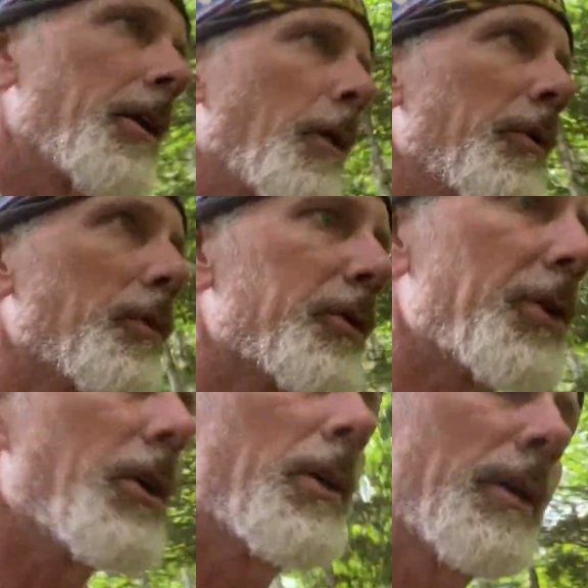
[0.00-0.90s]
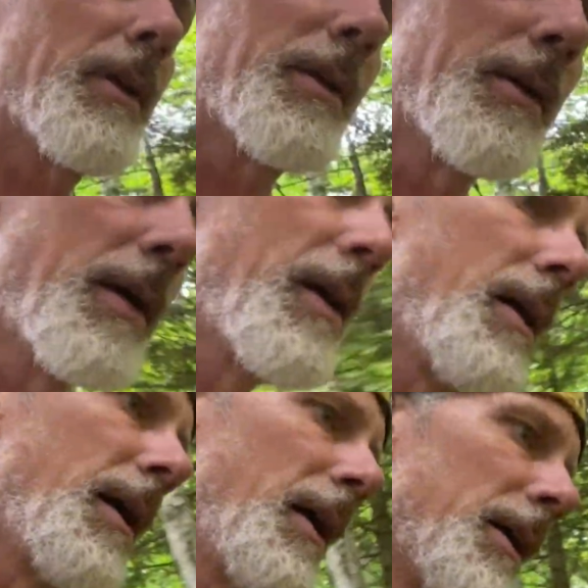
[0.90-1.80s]
I would return
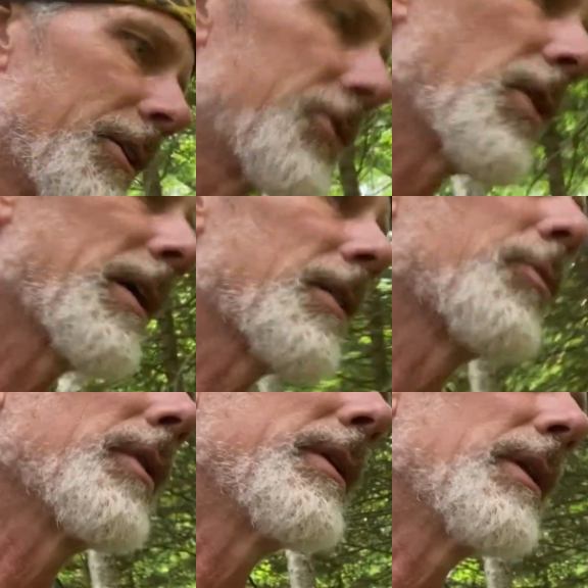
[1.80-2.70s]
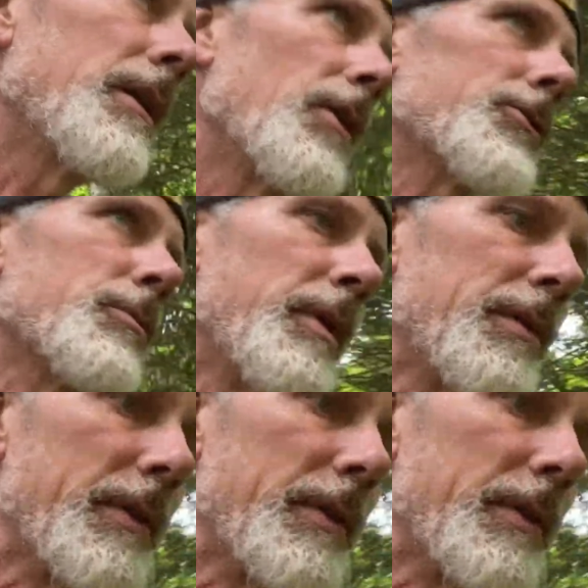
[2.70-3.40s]
to try and complete an Ultra Beast